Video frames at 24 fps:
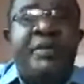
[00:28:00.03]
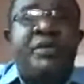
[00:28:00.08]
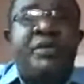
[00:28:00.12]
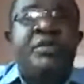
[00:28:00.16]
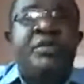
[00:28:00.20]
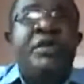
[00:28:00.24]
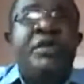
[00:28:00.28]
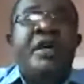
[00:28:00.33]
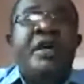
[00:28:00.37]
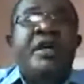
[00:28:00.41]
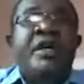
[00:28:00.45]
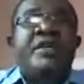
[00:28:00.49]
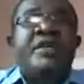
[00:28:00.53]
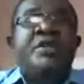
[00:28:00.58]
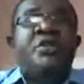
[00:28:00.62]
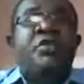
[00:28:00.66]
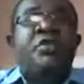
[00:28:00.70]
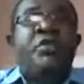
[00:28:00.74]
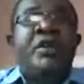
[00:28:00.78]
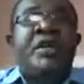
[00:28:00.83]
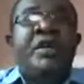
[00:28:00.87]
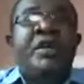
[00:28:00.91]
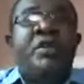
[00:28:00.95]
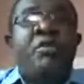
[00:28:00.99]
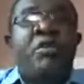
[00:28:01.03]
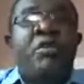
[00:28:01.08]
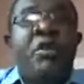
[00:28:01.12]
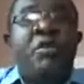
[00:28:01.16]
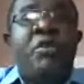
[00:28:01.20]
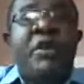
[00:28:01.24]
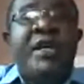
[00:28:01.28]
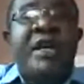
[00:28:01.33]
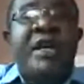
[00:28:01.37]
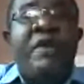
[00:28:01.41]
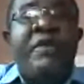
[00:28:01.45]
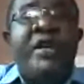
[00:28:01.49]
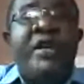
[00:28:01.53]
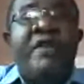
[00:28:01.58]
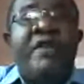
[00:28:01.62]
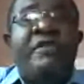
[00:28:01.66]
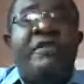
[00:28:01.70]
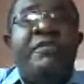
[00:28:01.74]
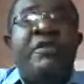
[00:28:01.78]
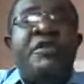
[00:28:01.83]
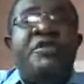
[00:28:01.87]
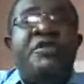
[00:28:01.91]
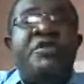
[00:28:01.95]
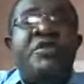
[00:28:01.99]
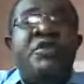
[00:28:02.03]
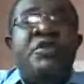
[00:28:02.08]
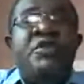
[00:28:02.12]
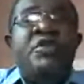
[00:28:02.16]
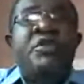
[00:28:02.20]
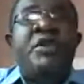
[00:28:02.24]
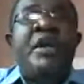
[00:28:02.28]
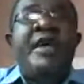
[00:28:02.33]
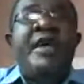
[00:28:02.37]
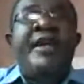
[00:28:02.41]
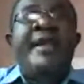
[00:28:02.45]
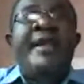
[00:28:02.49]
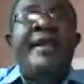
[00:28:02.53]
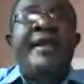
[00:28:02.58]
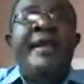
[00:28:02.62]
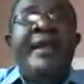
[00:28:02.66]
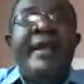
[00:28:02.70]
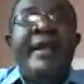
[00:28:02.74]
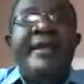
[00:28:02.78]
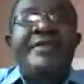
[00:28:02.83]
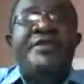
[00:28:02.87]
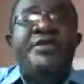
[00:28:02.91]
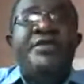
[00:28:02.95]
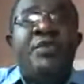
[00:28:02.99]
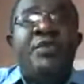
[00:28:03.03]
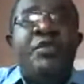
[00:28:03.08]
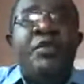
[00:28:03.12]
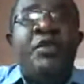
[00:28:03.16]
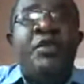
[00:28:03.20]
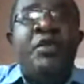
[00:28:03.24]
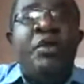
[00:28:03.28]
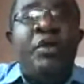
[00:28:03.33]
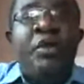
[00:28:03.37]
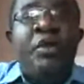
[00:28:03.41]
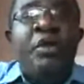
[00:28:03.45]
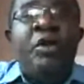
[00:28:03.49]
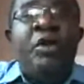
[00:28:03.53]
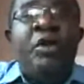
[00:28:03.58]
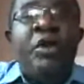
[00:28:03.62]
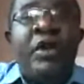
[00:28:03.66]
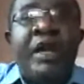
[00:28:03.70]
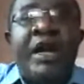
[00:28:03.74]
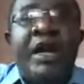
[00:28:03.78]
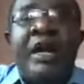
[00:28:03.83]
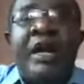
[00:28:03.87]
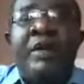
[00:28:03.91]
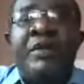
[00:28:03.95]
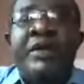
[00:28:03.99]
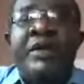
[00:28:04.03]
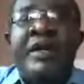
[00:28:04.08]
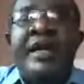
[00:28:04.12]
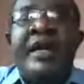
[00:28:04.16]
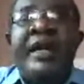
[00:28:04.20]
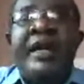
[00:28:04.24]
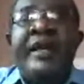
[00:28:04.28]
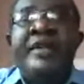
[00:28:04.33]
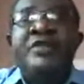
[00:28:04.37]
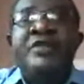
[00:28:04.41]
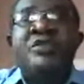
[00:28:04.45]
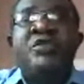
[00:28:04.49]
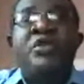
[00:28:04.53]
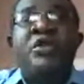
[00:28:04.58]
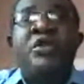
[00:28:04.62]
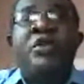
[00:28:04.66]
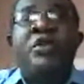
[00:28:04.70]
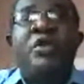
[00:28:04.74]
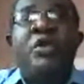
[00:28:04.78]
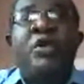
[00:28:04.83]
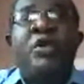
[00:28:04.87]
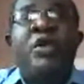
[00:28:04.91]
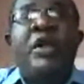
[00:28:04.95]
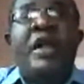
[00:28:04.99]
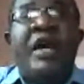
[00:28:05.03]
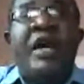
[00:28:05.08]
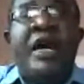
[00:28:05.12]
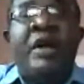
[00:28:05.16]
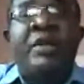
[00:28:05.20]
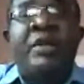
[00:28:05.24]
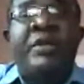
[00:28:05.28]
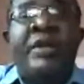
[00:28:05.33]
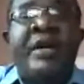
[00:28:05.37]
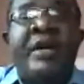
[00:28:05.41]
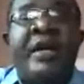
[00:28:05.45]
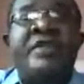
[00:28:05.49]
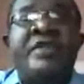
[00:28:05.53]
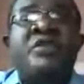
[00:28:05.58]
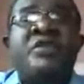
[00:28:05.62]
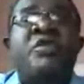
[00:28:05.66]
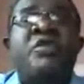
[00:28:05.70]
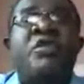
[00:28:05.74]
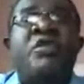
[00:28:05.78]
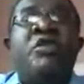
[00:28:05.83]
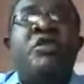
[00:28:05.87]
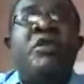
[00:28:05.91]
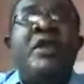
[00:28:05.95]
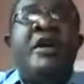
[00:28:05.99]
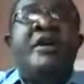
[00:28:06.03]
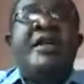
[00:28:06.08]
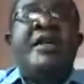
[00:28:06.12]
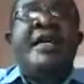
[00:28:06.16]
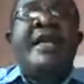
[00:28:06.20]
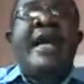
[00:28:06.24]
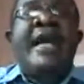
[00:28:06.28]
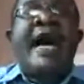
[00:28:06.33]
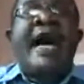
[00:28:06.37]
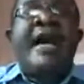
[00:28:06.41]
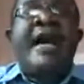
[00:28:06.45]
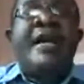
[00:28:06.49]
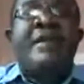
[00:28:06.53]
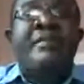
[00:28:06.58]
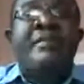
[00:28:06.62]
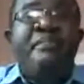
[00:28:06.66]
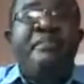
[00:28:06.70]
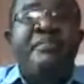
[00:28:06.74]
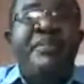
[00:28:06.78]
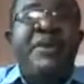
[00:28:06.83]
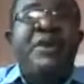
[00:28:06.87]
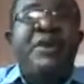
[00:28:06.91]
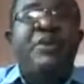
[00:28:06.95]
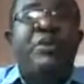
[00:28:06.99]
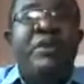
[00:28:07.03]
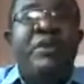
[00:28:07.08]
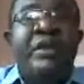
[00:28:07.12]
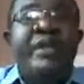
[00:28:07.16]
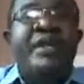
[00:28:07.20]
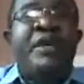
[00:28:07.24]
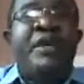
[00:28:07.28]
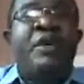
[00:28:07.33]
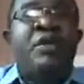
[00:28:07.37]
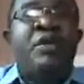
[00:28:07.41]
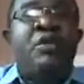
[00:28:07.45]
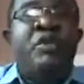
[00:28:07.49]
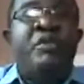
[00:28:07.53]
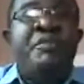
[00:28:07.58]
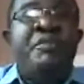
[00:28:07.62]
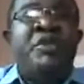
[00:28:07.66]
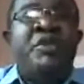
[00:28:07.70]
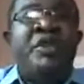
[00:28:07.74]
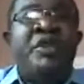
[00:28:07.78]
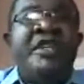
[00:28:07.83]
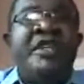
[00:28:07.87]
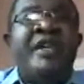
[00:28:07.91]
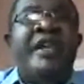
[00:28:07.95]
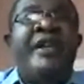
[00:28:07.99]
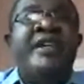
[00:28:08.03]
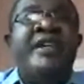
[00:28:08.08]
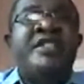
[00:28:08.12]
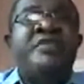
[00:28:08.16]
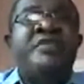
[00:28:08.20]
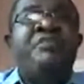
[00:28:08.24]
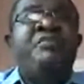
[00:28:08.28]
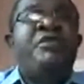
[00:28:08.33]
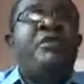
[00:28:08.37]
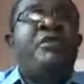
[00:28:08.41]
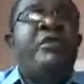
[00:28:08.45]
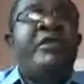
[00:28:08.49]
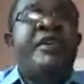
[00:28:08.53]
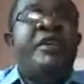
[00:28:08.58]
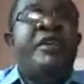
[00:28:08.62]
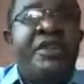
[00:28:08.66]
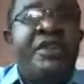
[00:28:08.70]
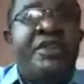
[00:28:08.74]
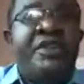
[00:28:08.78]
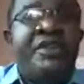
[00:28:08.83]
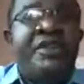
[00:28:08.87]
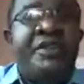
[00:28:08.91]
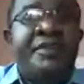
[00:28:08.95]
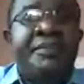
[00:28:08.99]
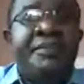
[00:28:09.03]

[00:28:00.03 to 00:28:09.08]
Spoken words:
to do what I want everybody to do. Let's go all out there. Let's go all out there. Let's go all out there and build a community. Let's build a community.